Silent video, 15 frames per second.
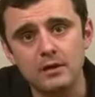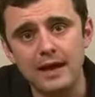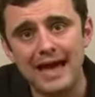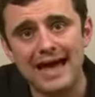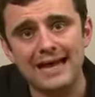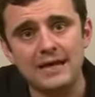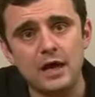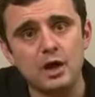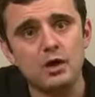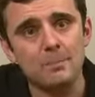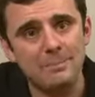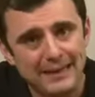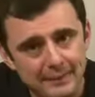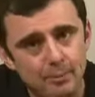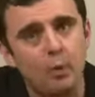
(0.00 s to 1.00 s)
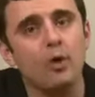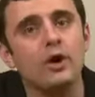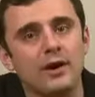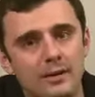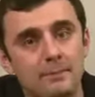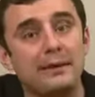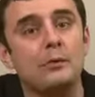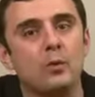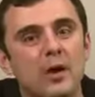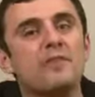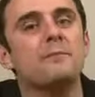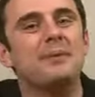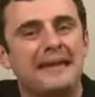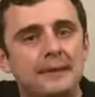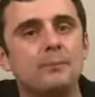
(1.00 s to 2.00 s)
And people are going to be
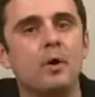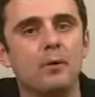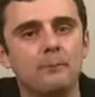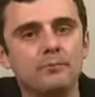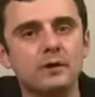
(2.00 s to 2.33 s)
with people.